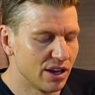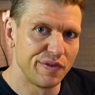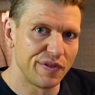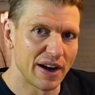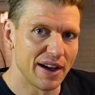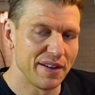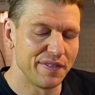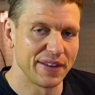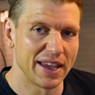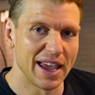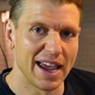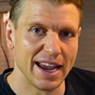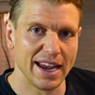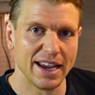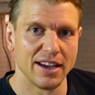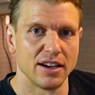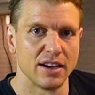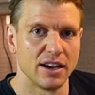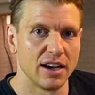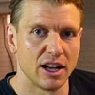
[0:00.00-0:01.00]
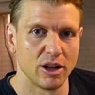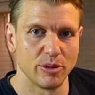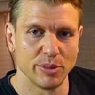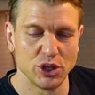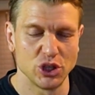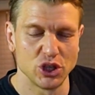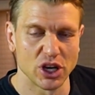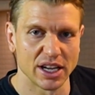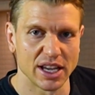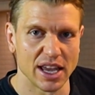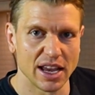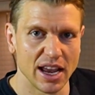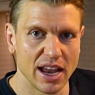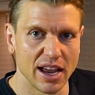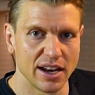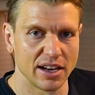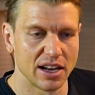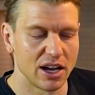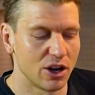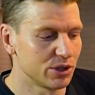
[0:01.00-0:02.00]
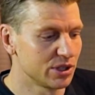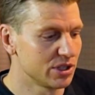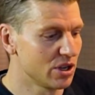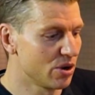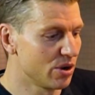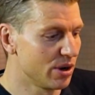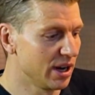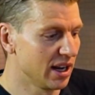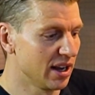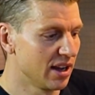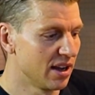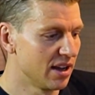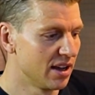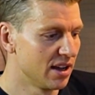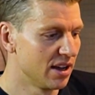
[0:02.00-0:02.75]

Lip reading: 5k, I'll be checking in how it's going.